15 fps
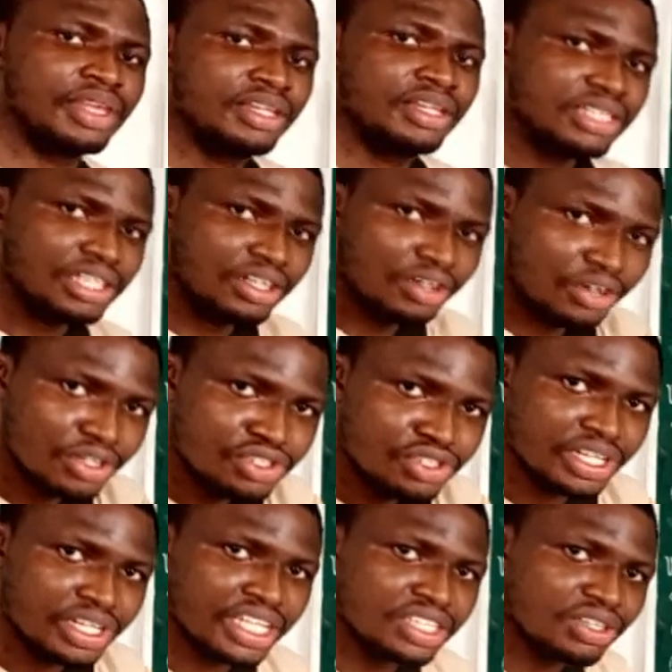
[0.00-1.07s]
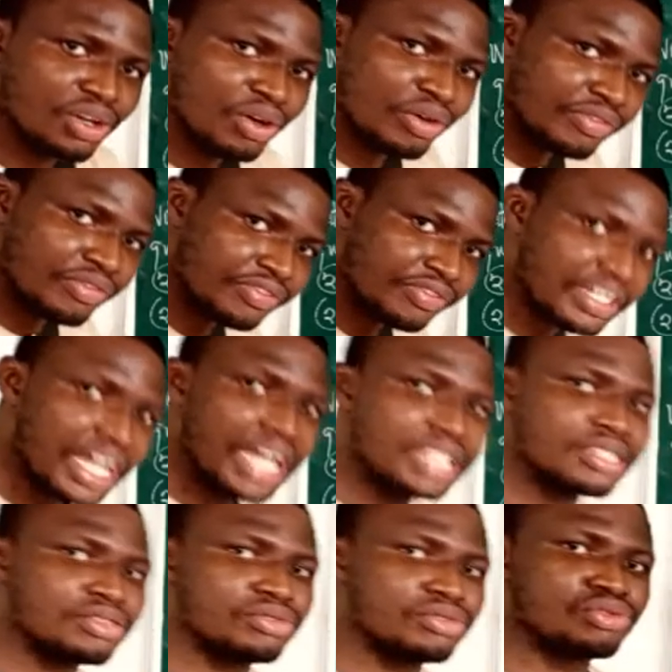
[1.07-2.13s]
The conjugate of
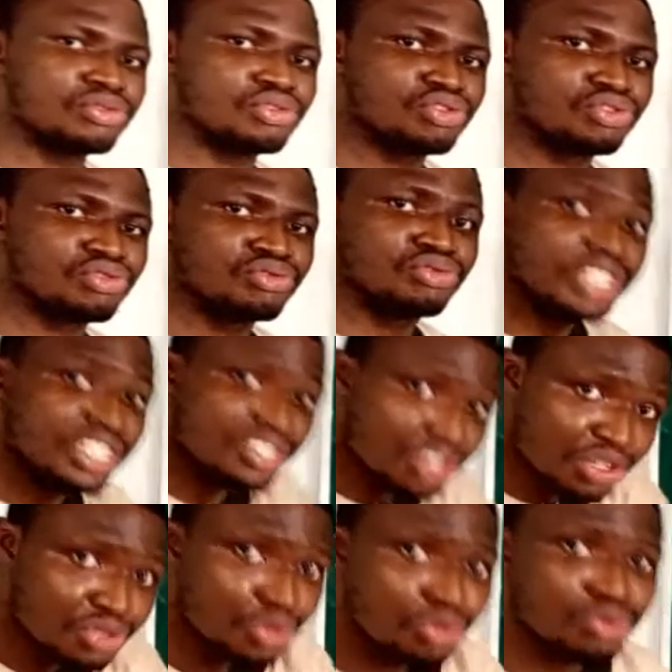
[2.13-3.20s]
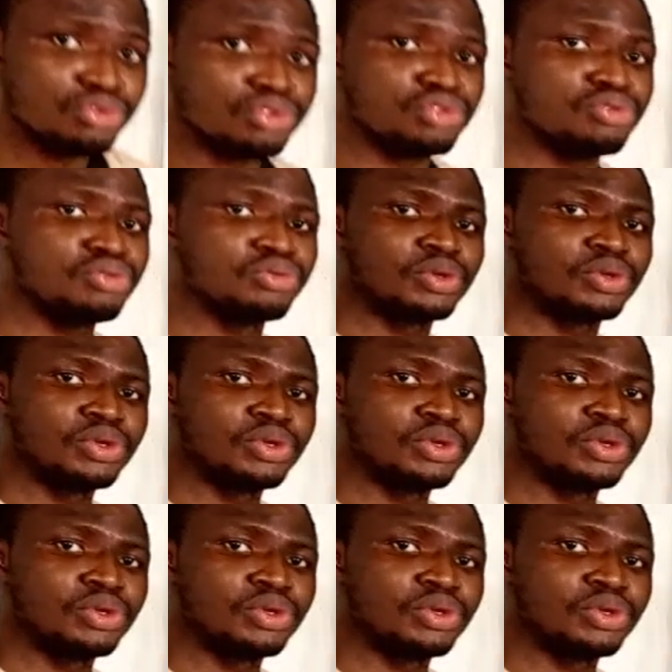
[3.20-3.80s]
that root 2 is also root 2.